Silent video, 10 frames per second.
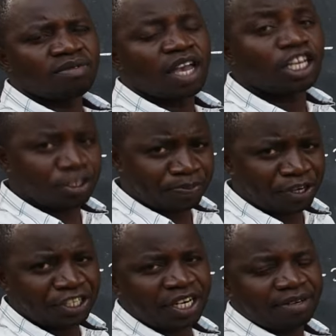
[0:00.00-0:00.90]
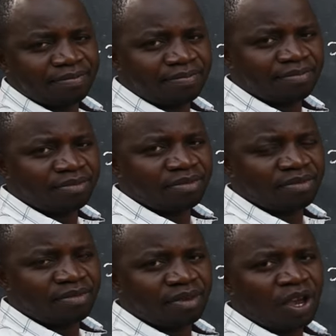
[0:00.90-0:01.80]
expression,
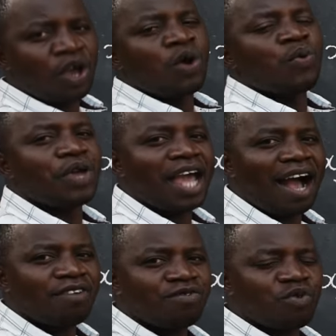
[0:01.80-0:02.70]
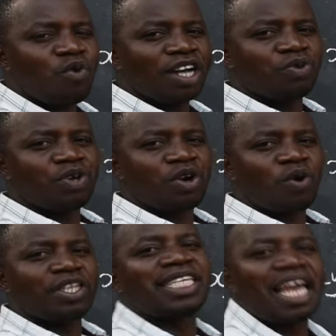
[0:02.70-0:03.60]
we have what we call
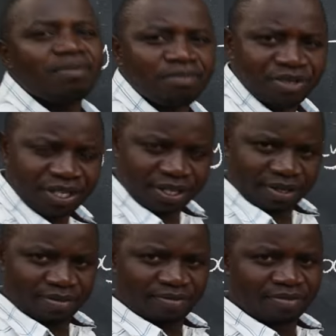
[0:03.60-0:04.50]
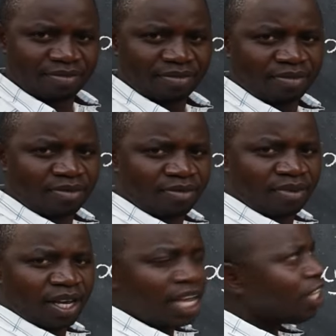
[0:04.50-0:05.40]
terms.
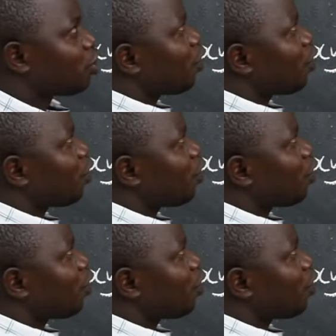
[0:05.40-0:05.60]
So